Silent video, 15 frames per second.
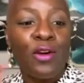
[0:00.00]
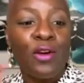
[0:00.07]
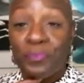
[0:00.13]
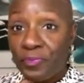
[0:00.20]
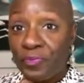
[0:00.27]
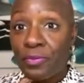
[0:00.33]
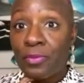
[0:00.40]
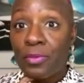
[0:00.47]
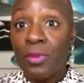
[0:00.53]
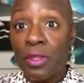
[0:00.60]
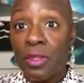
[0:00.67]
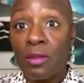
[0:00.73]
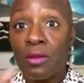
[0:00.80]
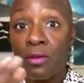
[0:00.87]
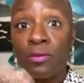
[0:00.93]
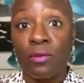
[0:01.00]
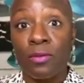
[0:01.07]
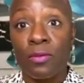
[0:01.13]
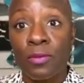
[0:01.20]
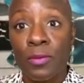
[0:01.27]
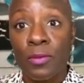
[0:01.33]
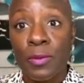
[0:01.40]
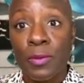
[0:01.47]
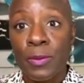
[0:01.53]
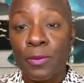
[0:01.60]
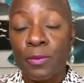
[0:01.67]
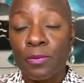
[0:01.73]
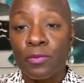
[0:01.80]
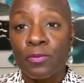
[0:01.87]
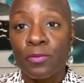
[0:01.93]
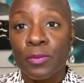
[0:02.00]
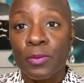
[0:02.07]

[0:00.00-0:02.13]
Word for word: rep or one second at a time. That's the